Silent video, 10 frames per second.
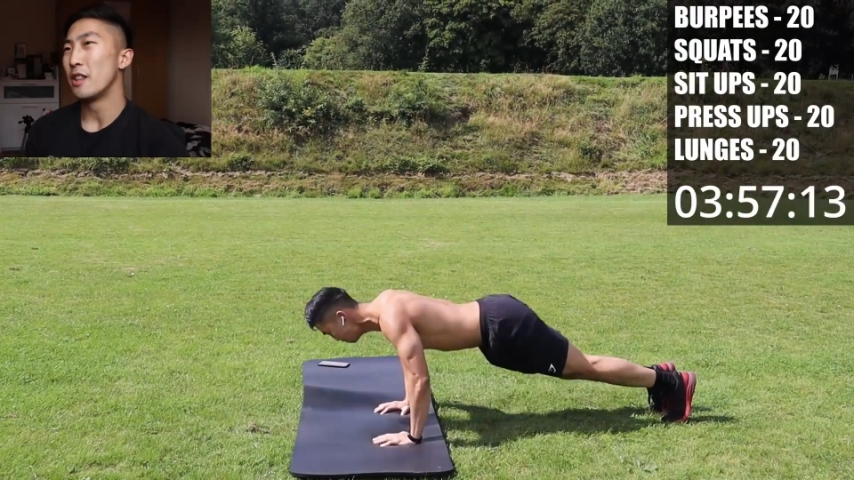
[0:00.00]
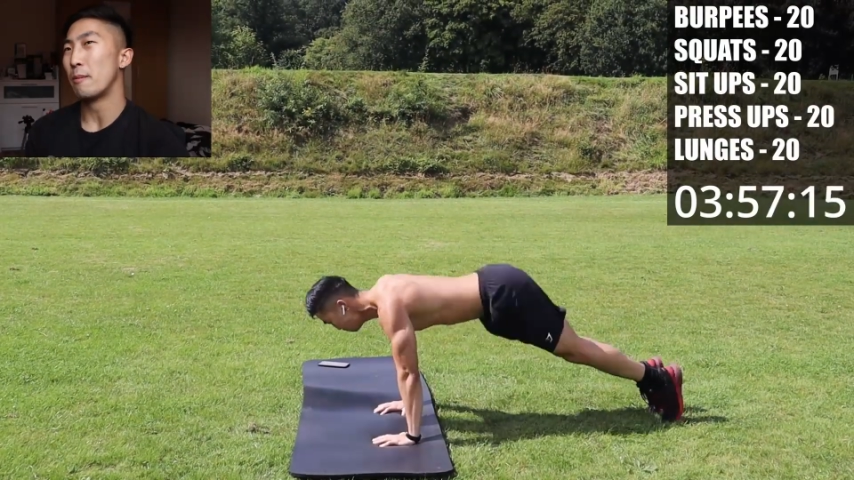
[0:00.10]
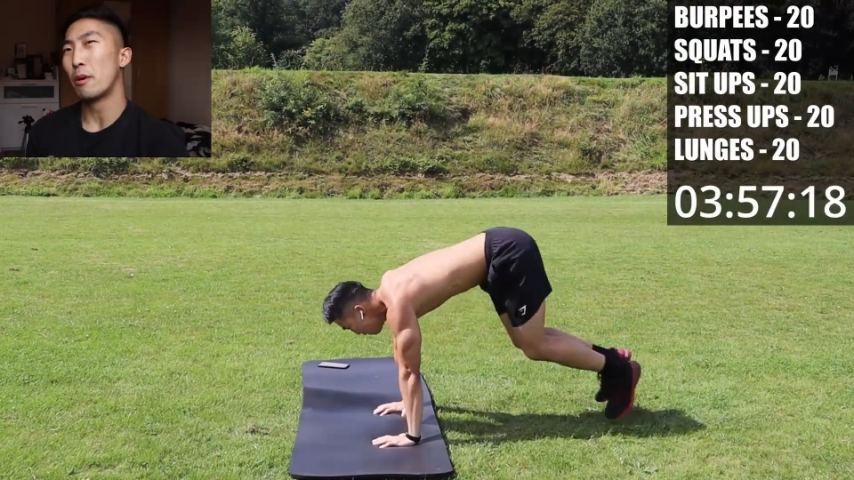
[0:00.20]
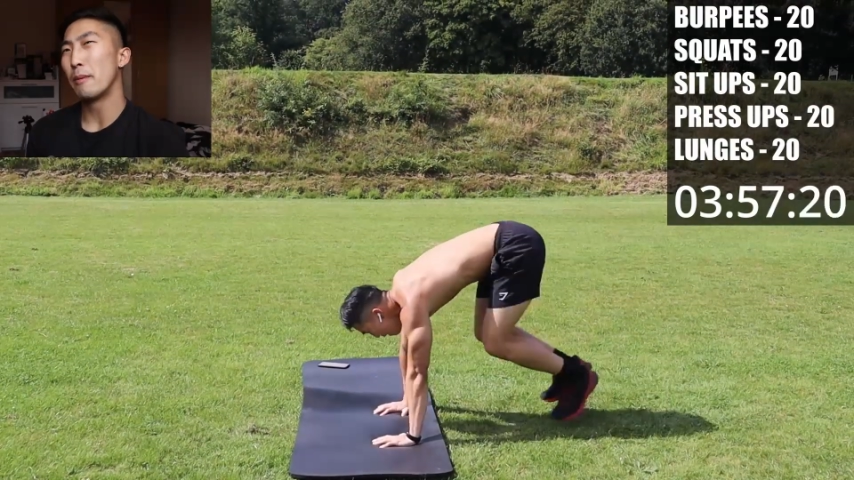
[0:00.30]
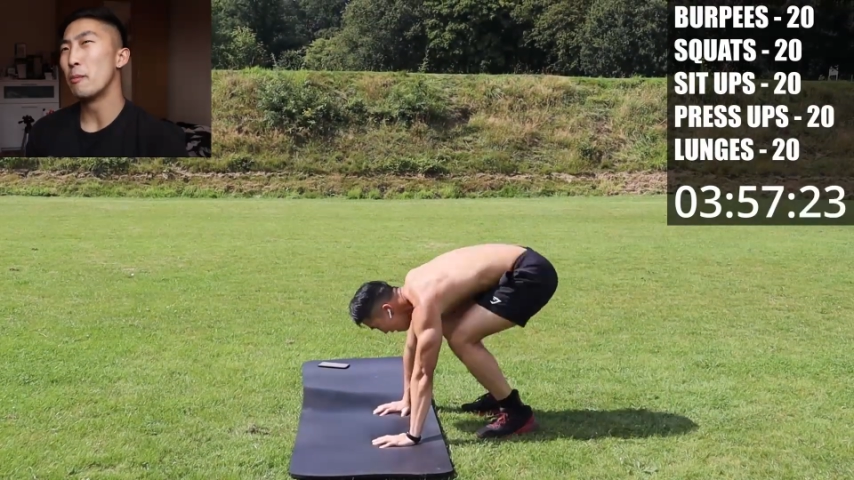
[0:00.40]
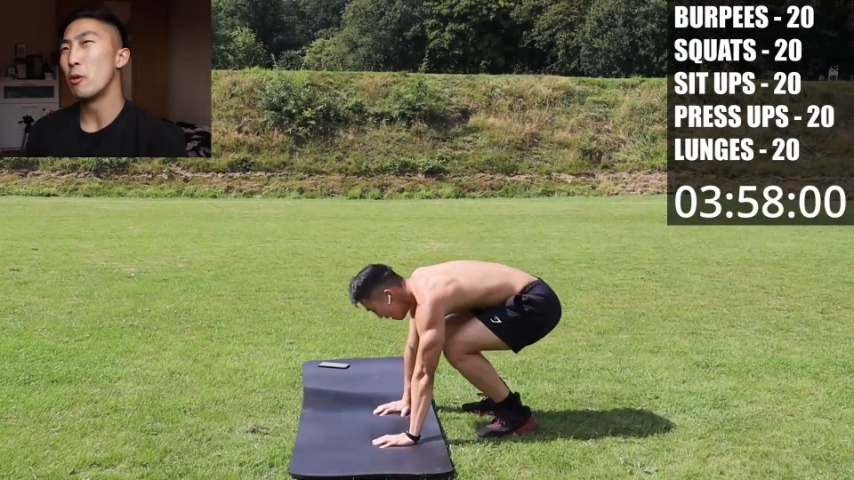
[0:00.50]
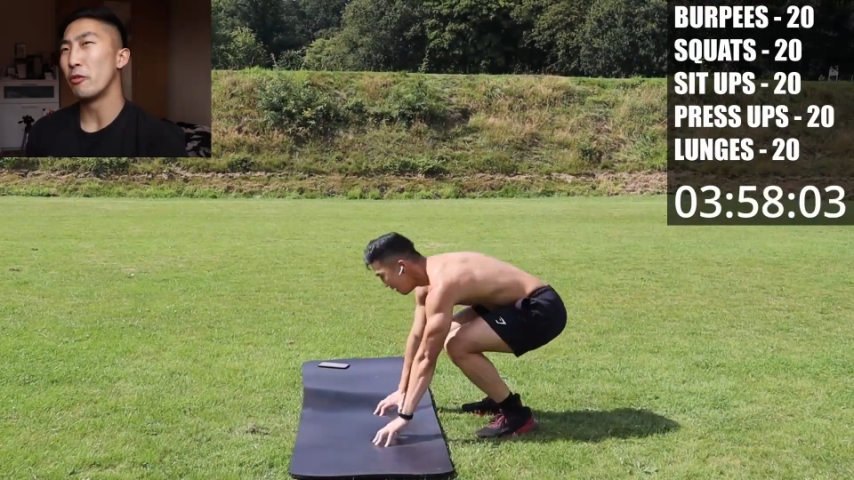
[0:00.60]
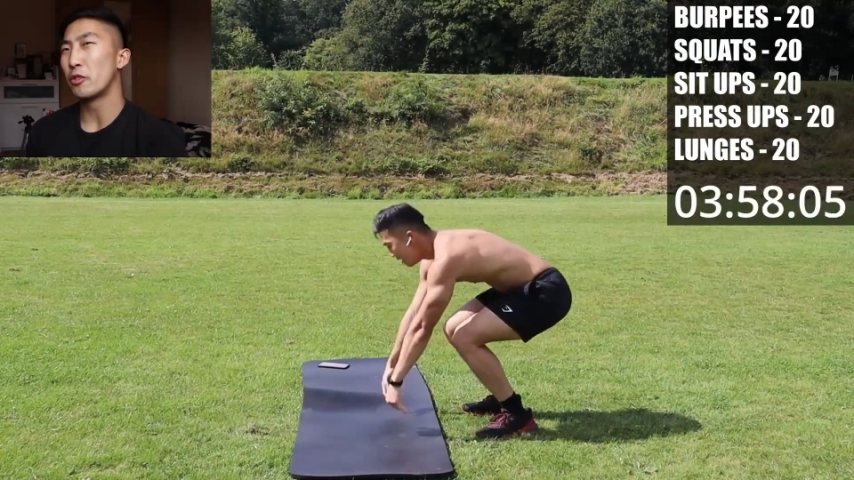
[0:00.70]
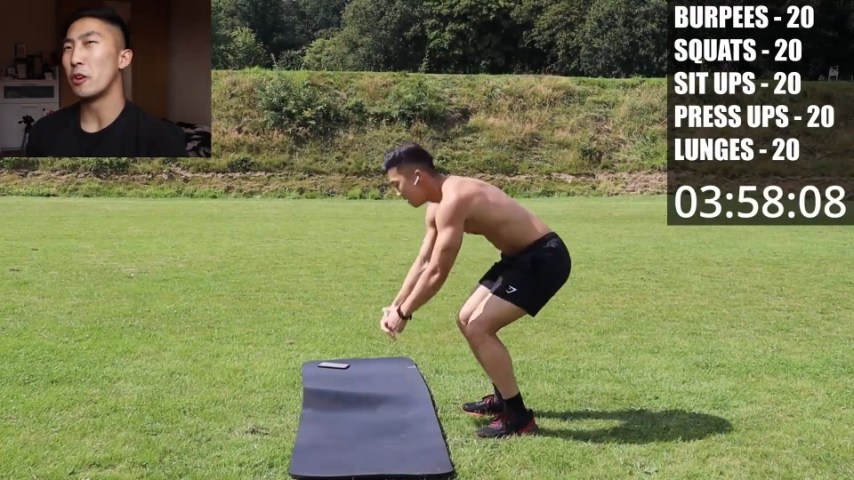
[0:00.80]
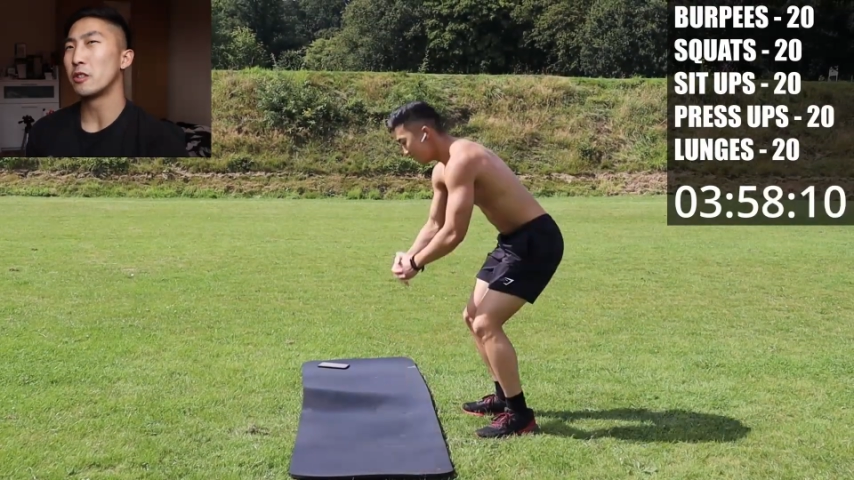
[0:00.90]
The problem
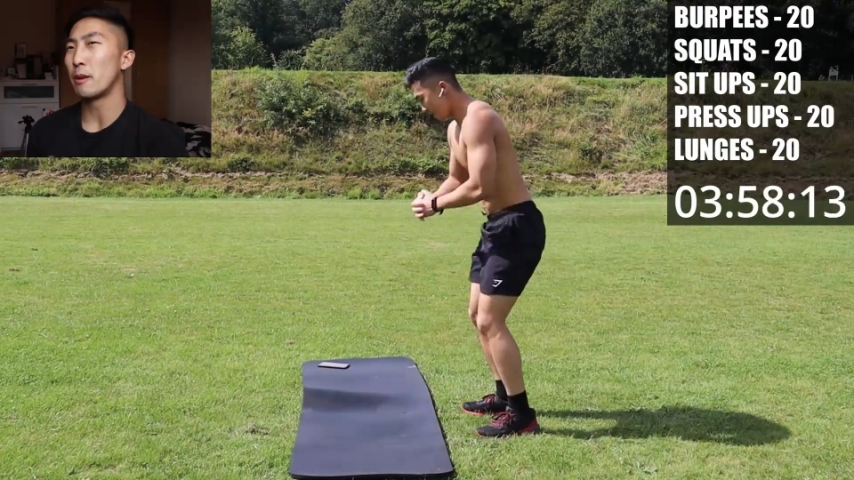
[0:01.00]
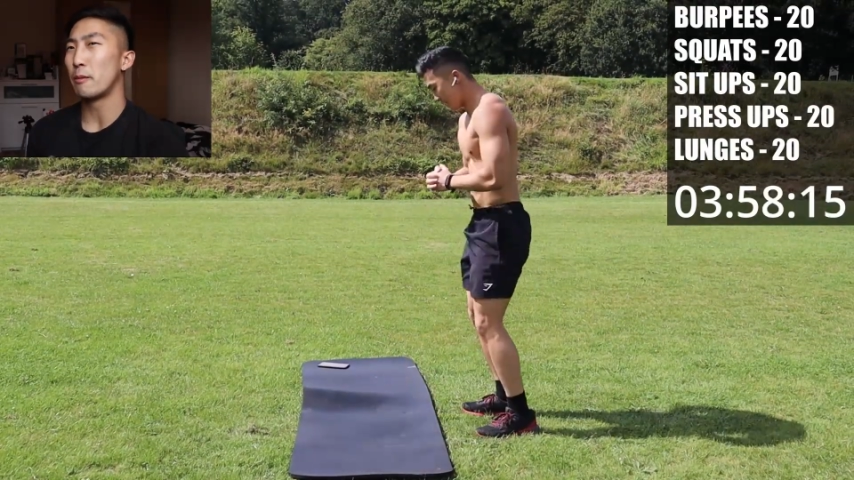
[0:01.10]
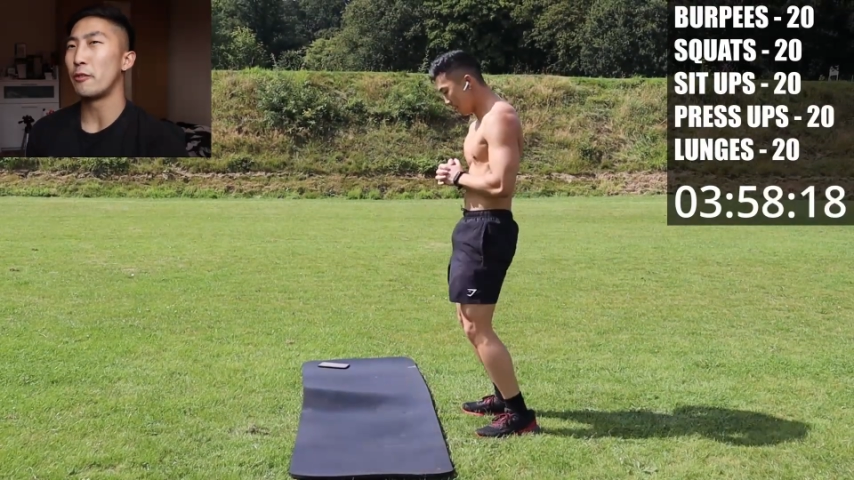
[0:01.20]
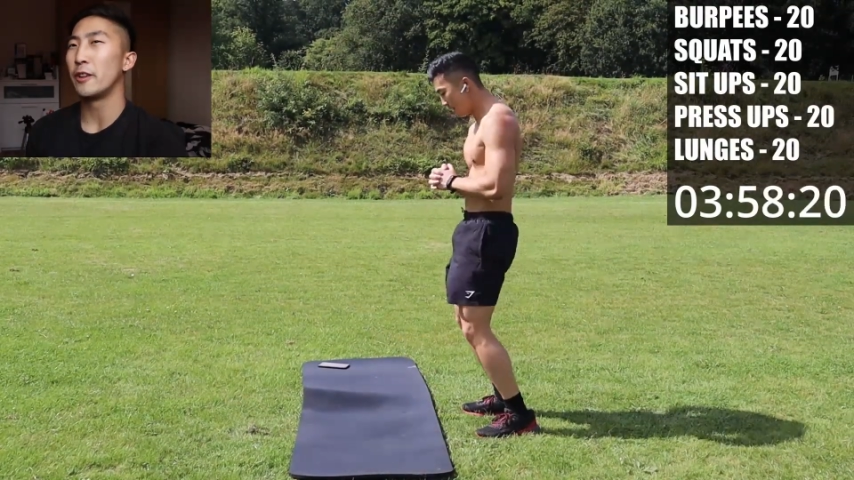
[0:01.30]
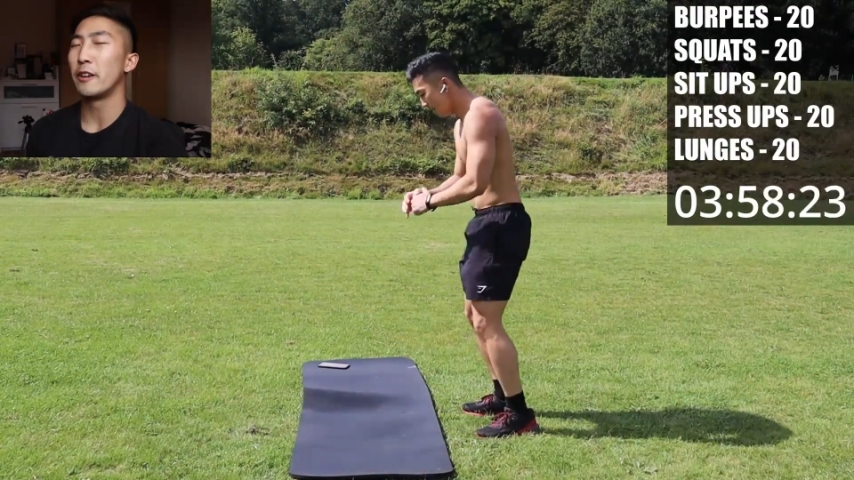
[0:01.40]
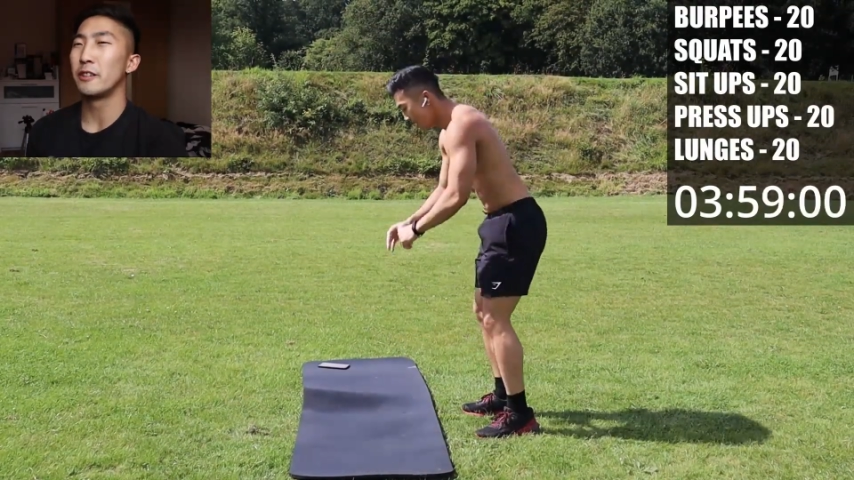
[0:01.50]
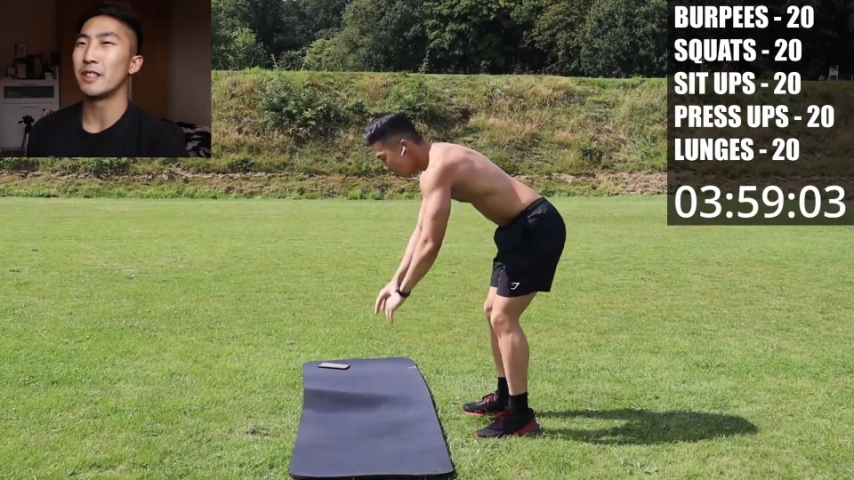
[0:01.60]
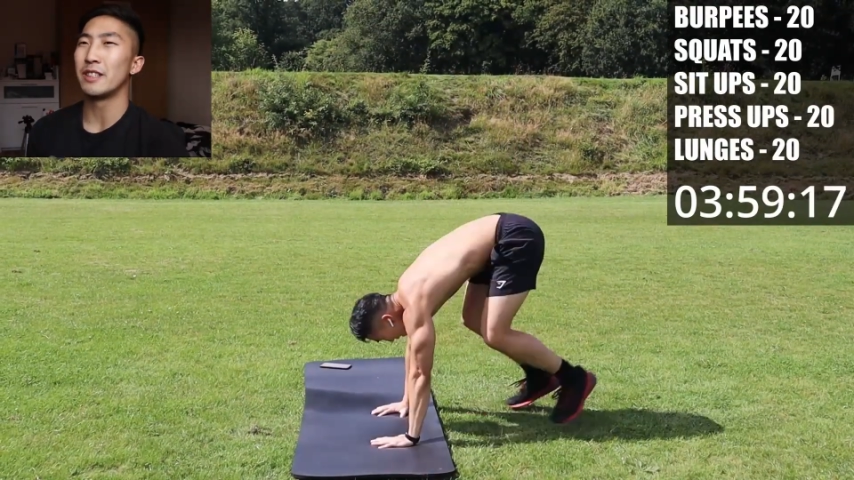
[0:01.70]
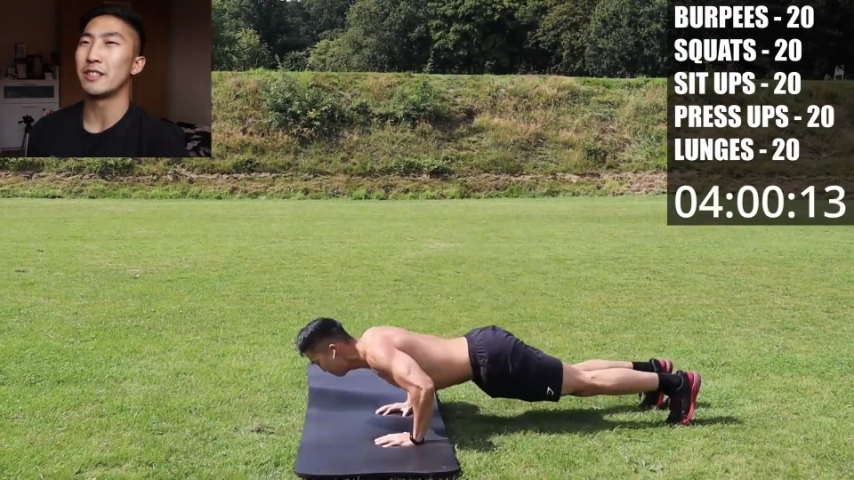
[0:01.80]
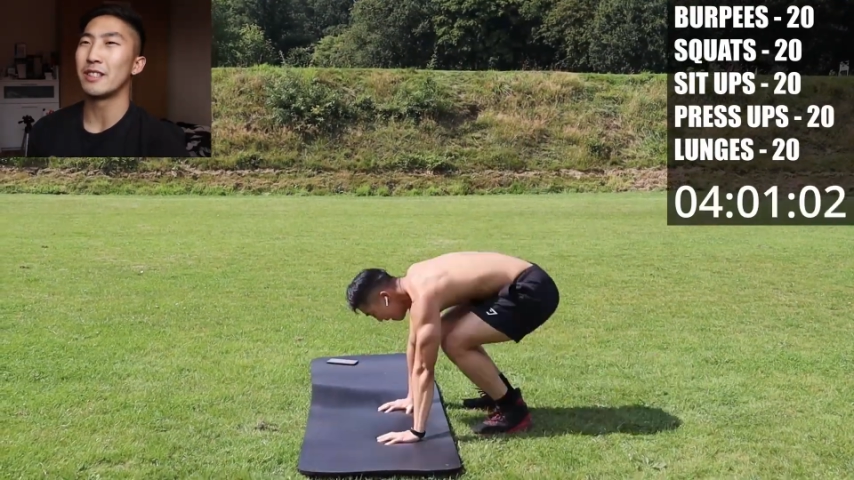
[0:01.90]
with those type of videos
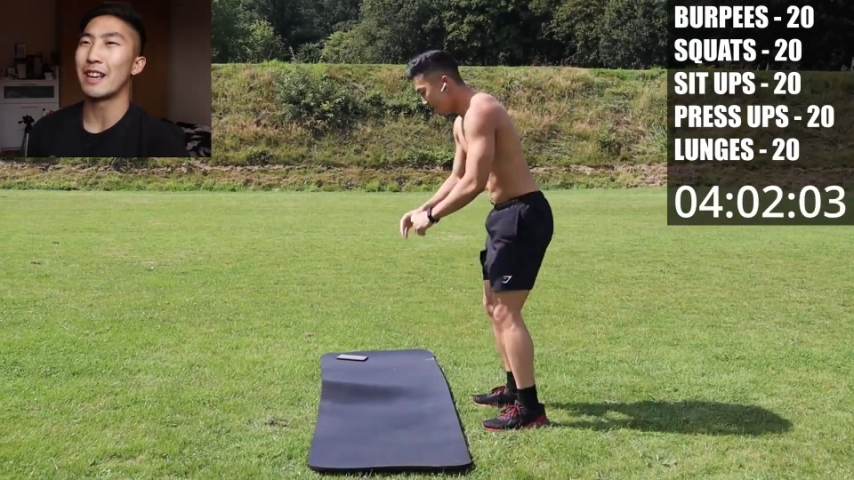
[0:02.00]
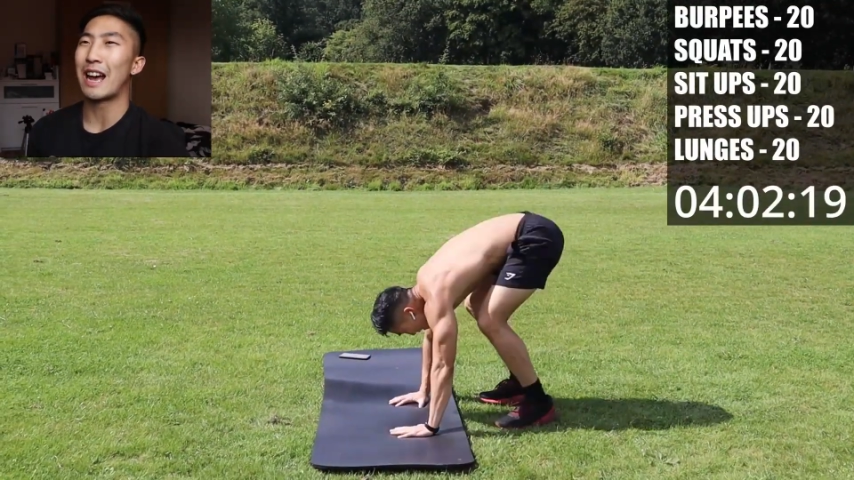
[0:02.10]
is